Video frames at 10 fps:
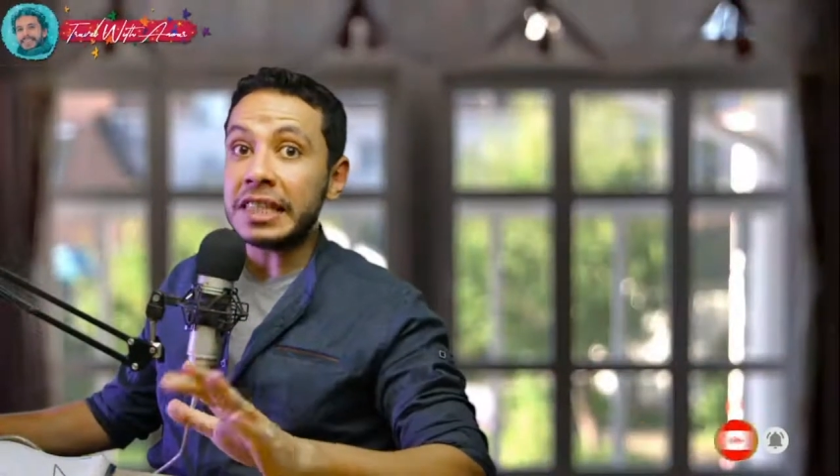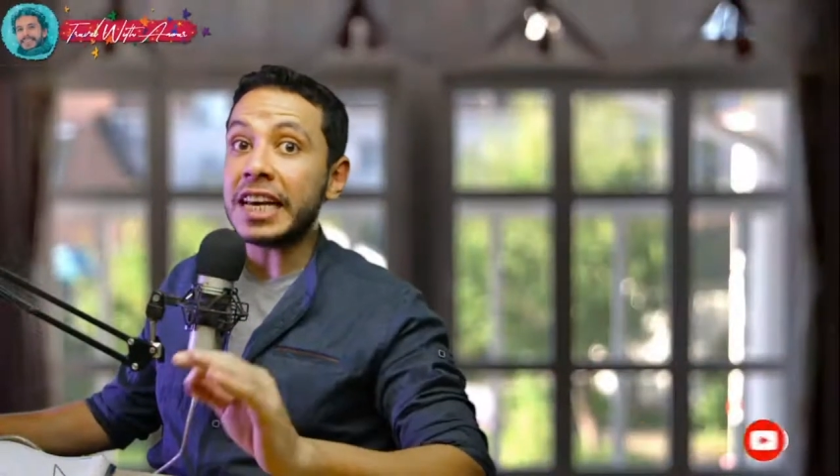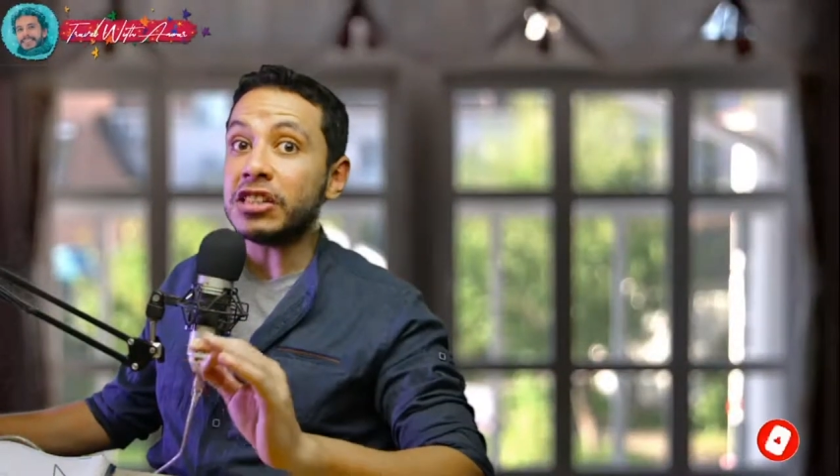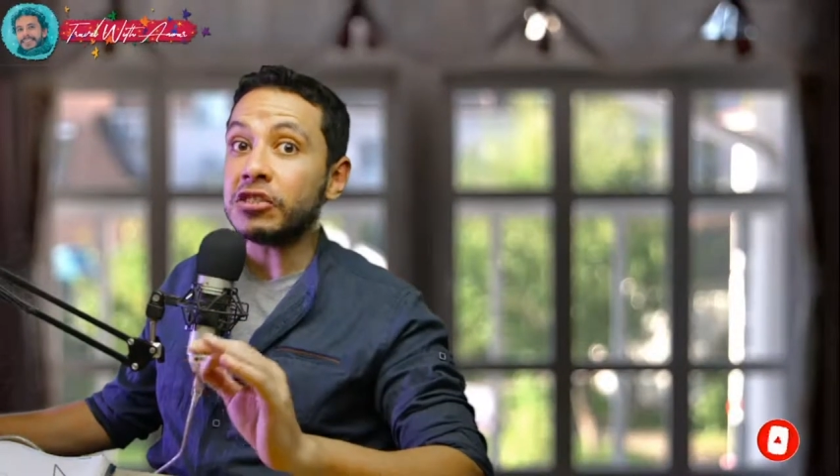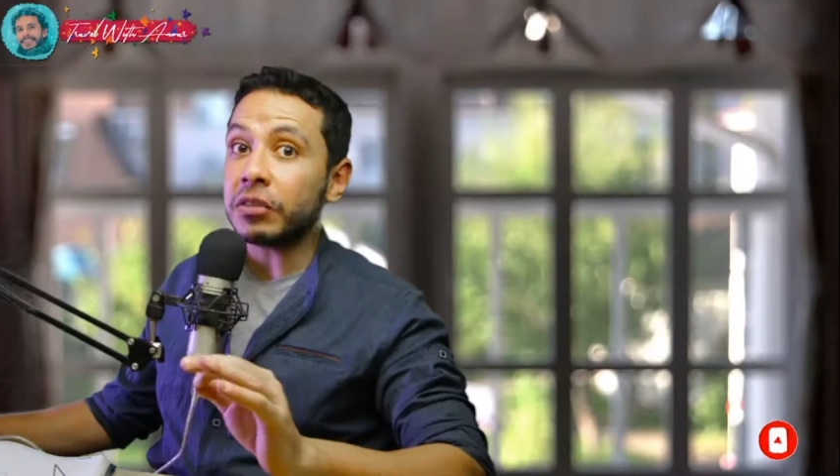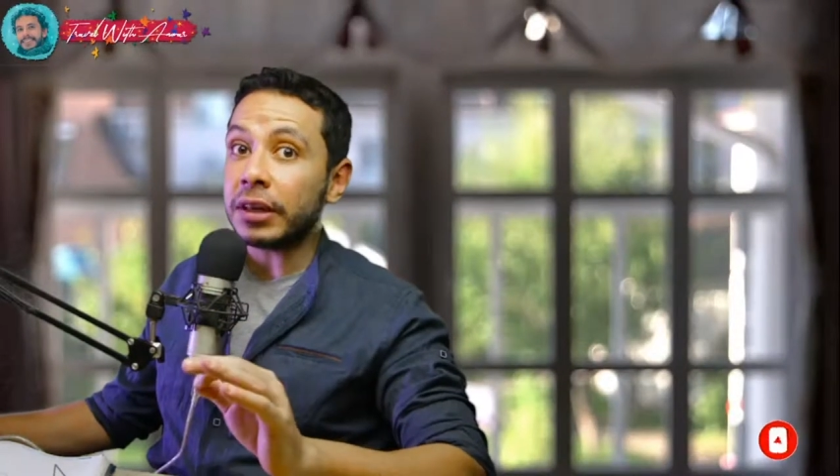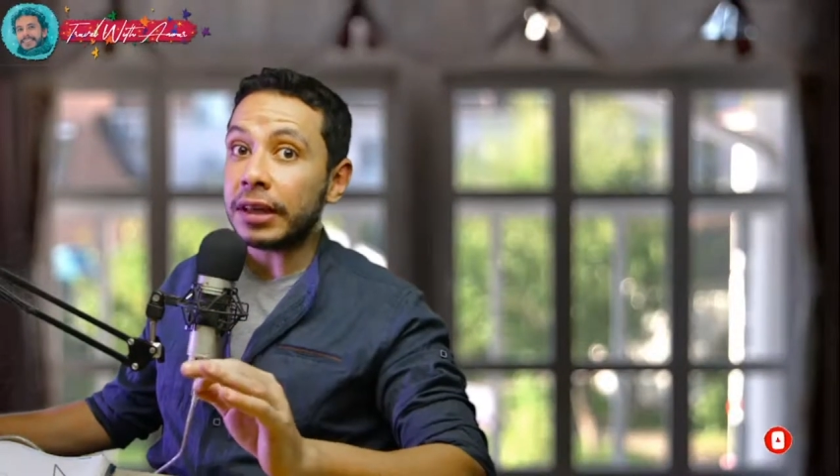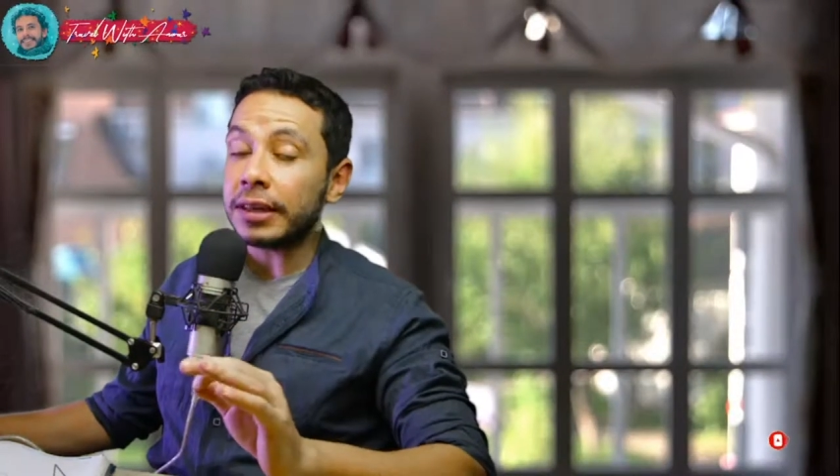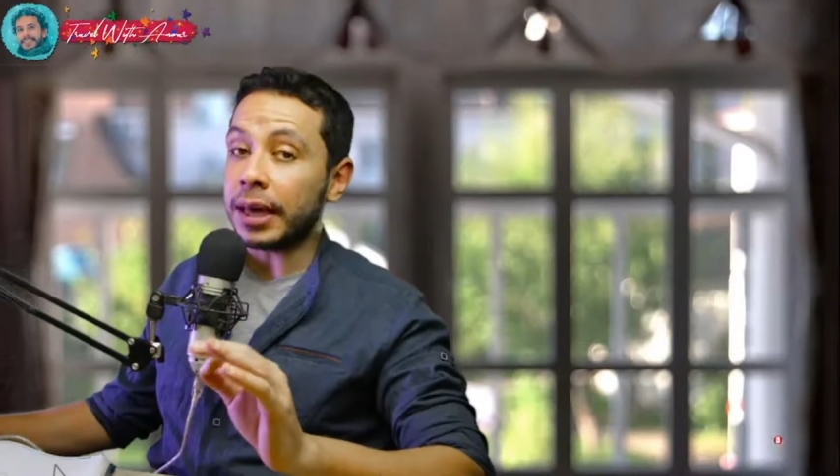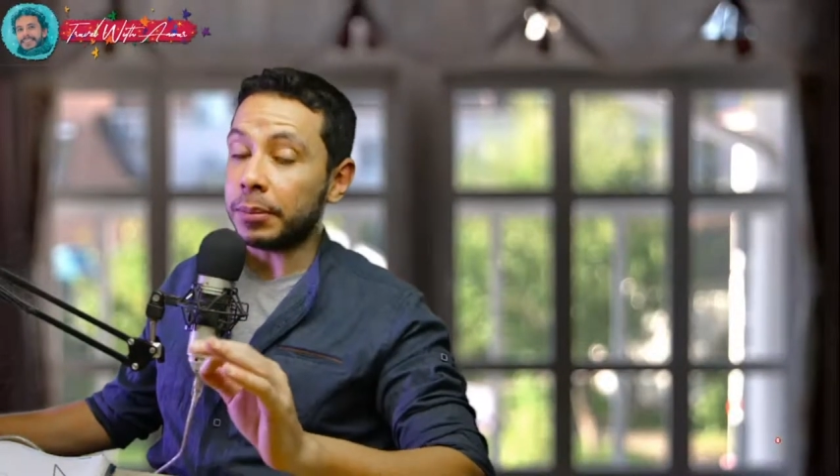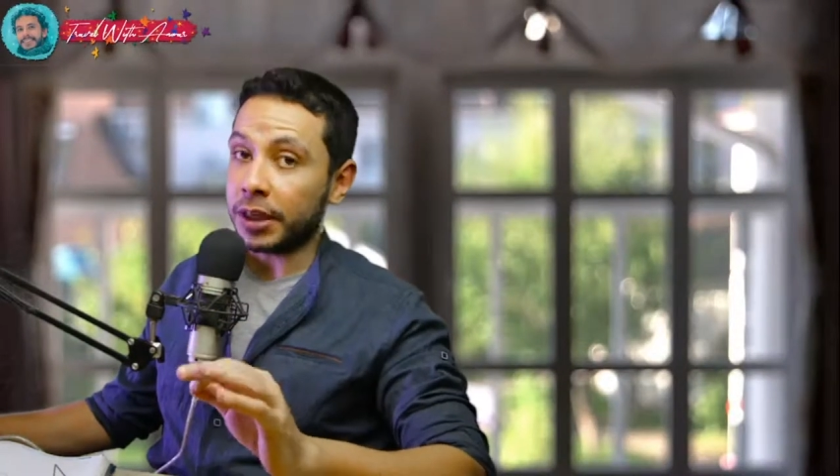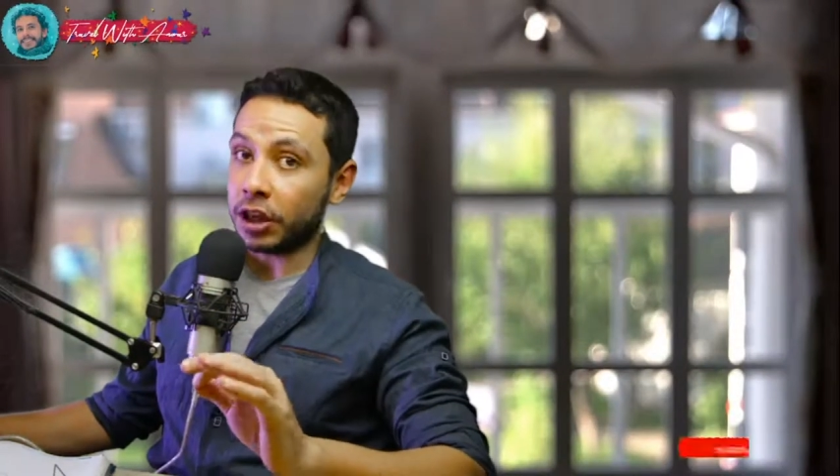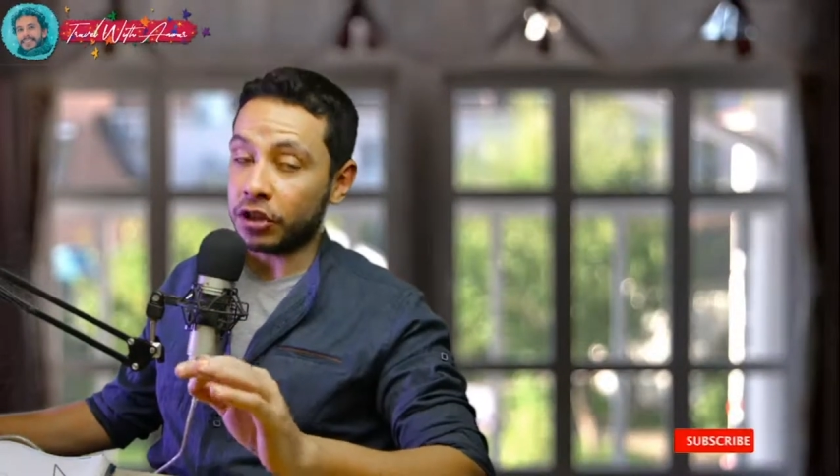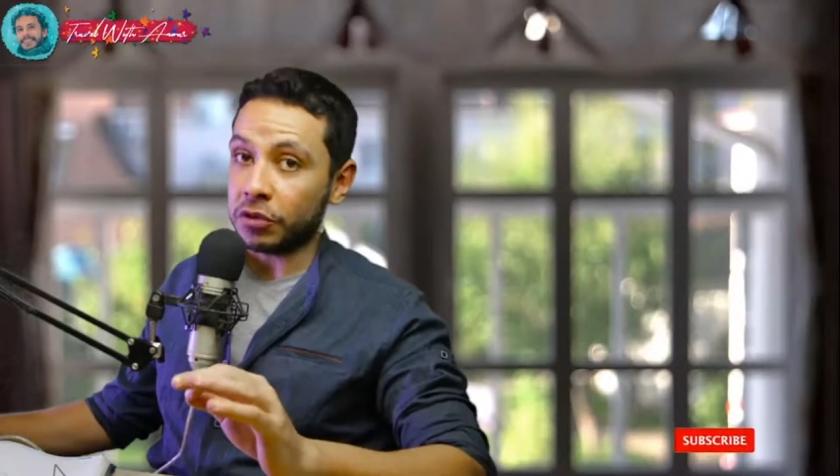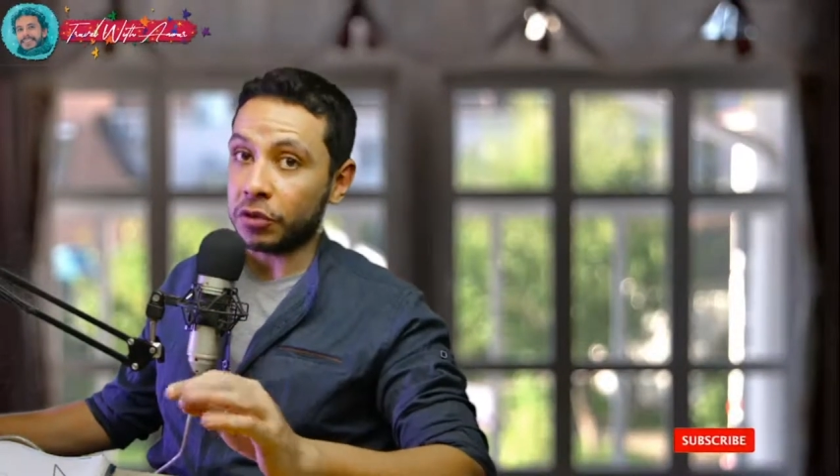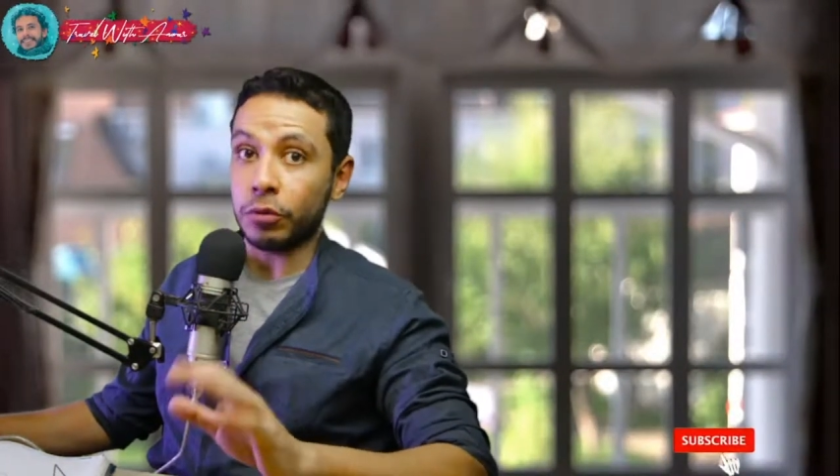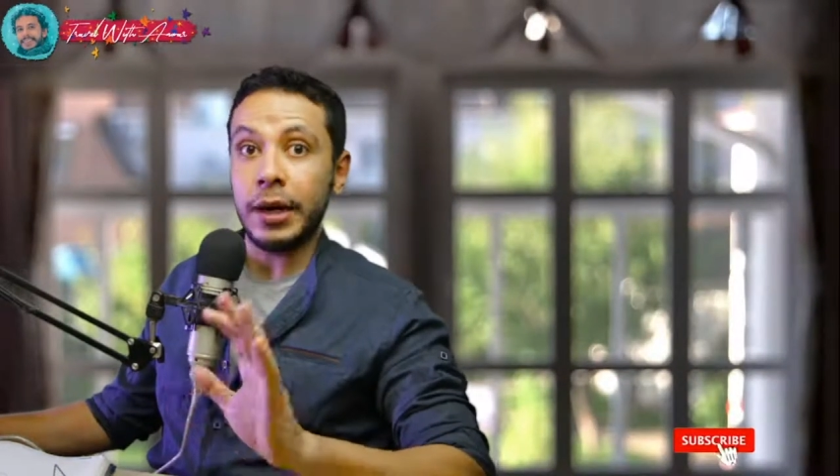is filling the application form.